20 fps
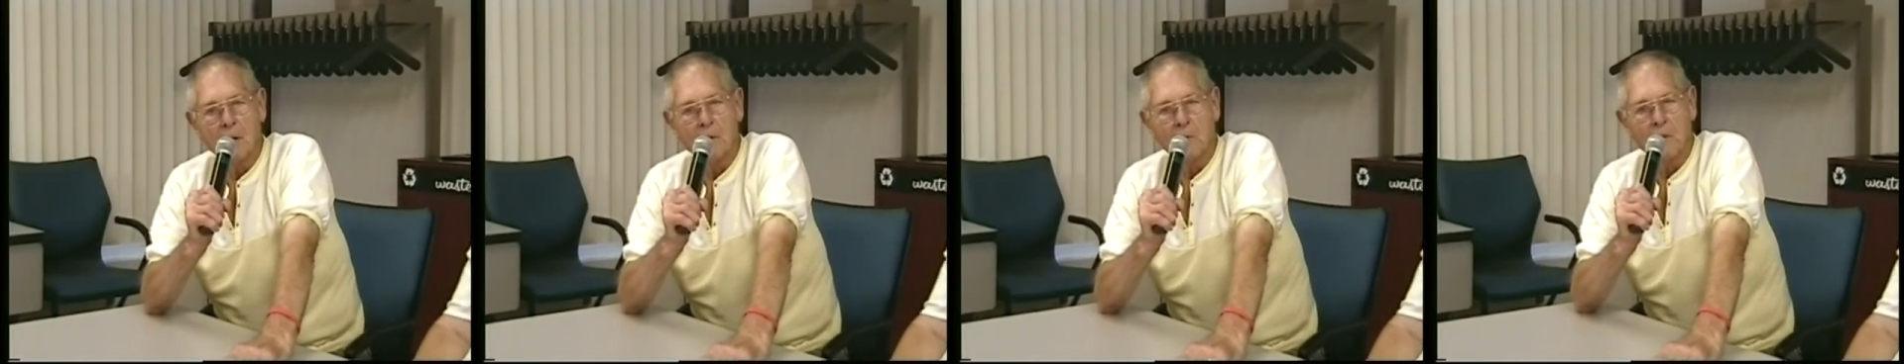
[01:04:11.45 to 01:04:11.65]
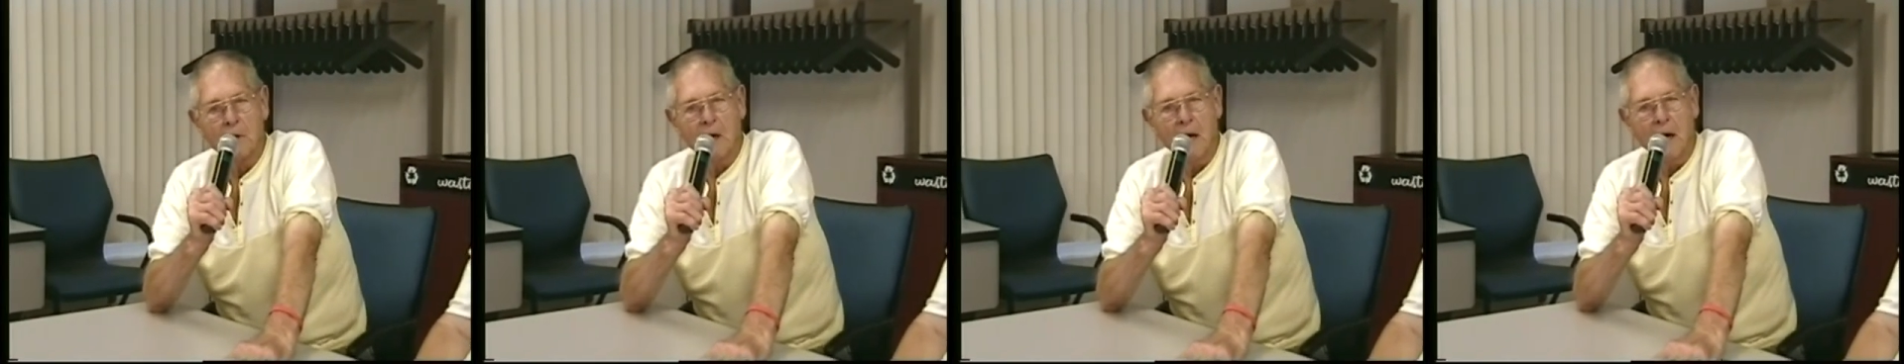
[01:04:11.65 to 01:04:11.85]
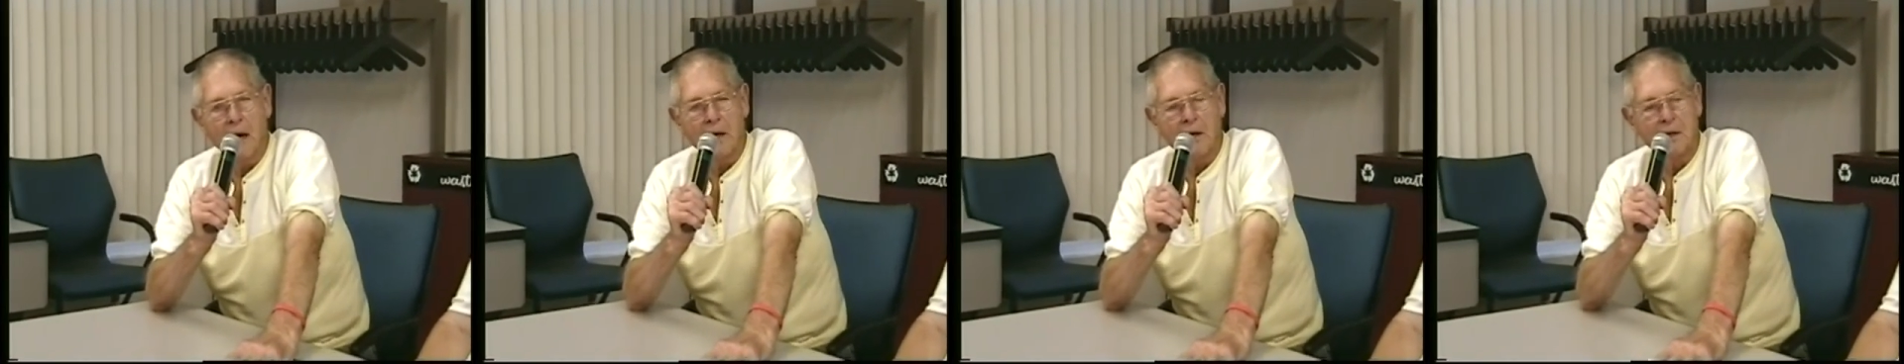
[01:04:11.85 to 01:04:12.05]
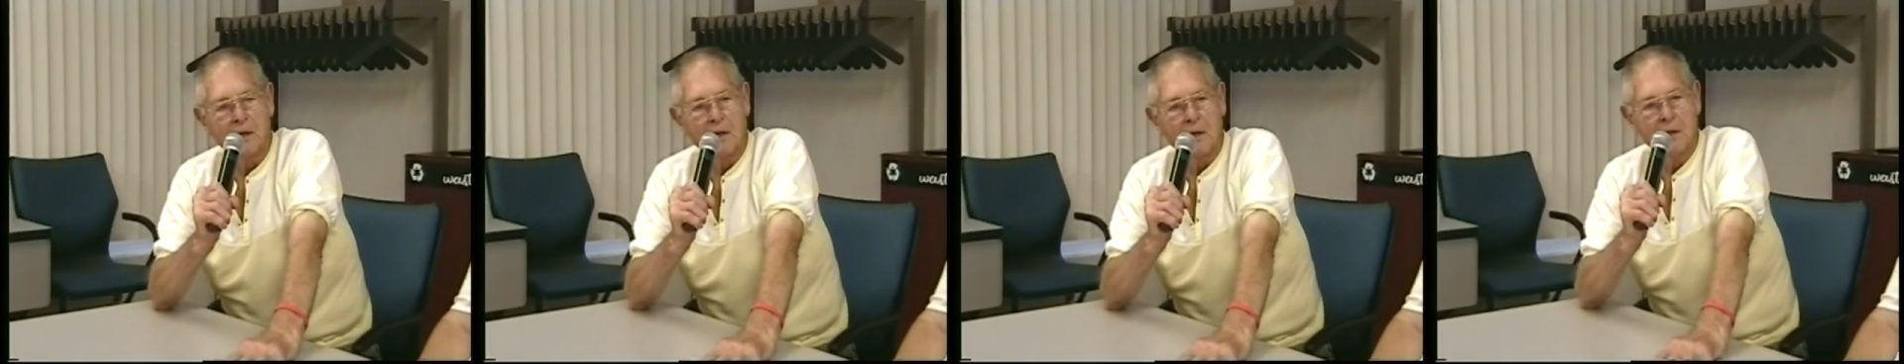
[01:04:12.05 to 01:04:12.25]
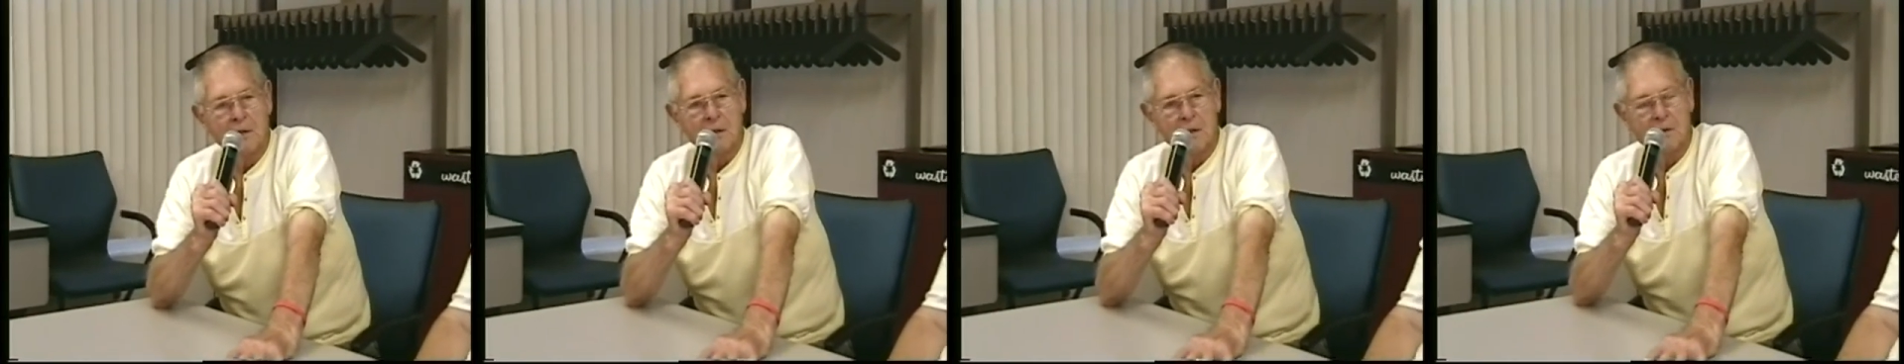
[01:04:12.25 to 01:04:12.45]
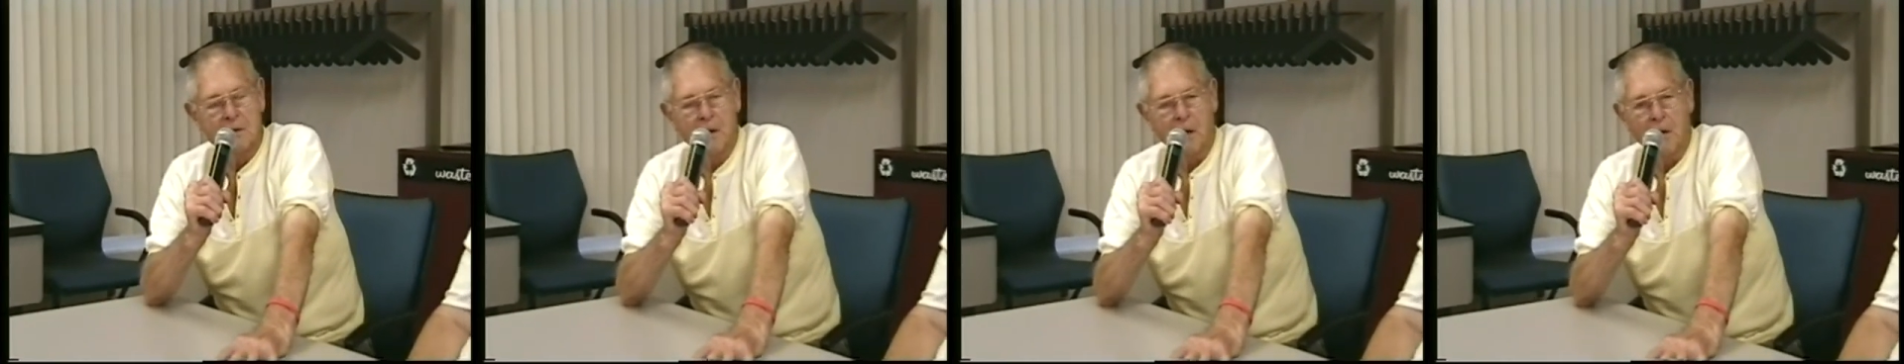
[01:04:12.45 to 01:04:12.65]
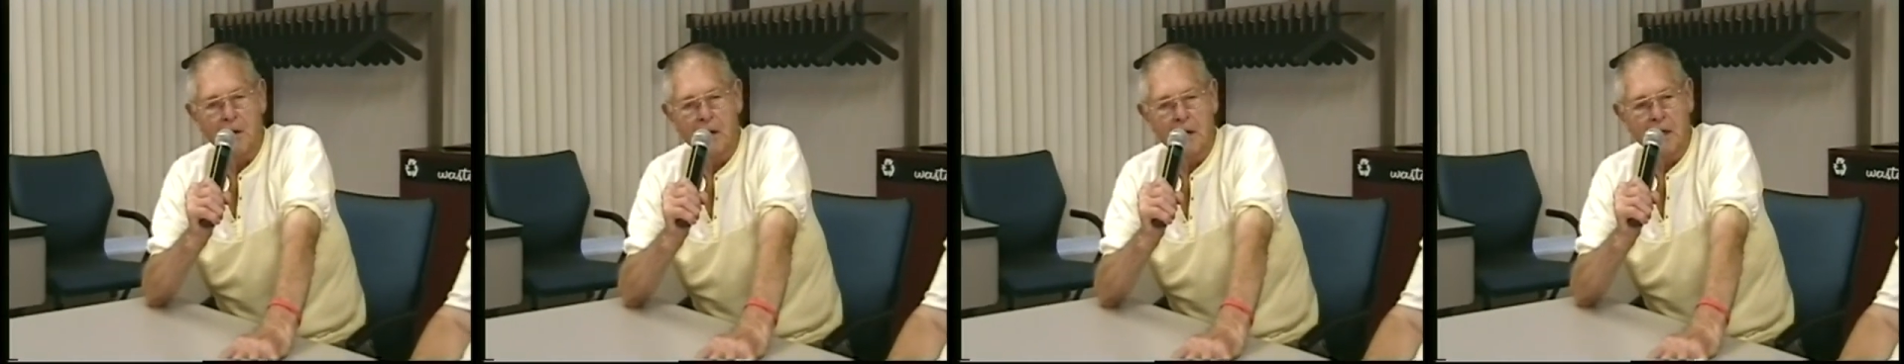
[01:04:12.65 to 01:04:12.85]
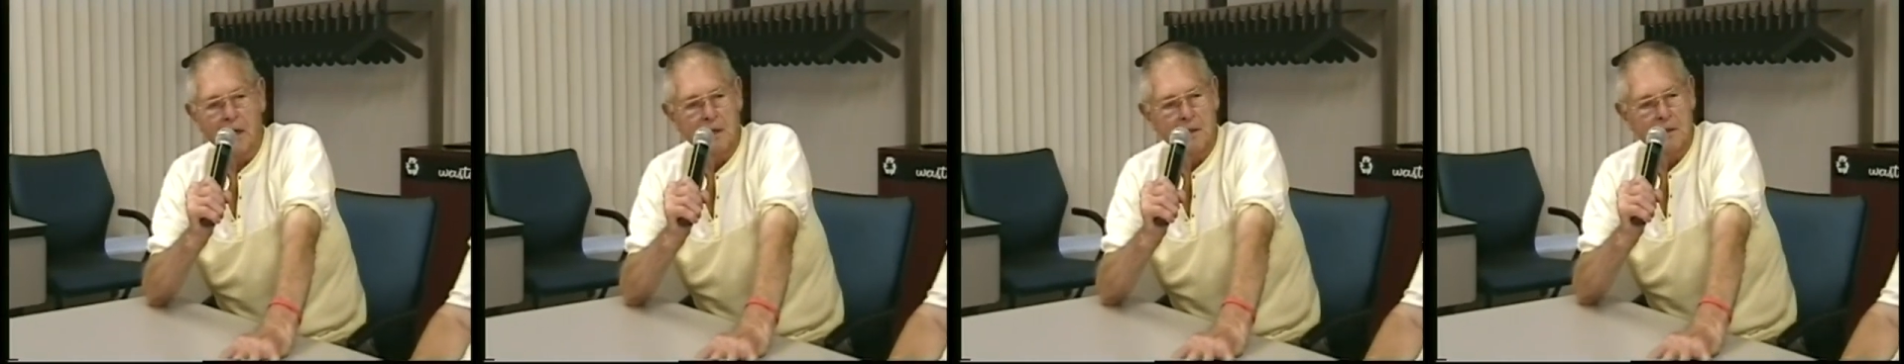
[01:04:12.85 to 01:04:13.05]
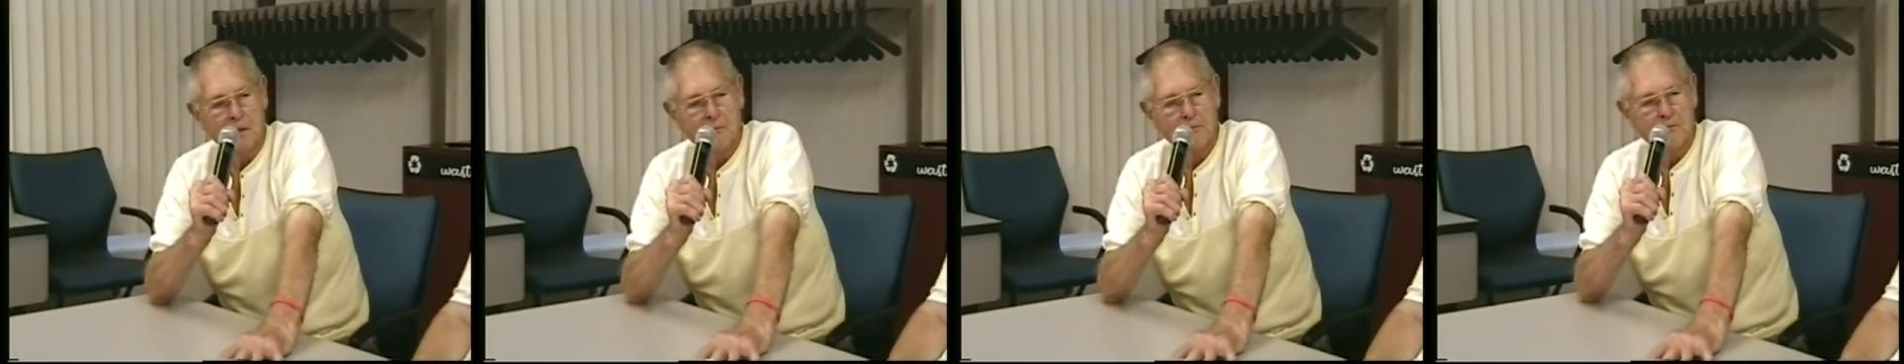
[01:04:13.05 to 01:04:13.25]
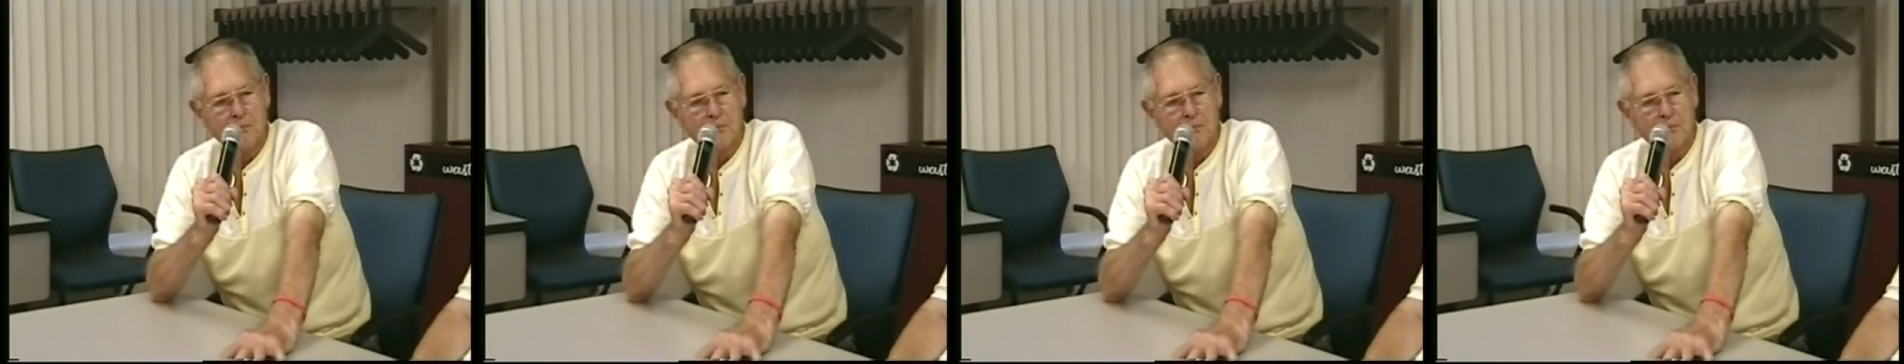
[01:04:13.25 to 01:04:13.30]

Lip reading: We had a dairy,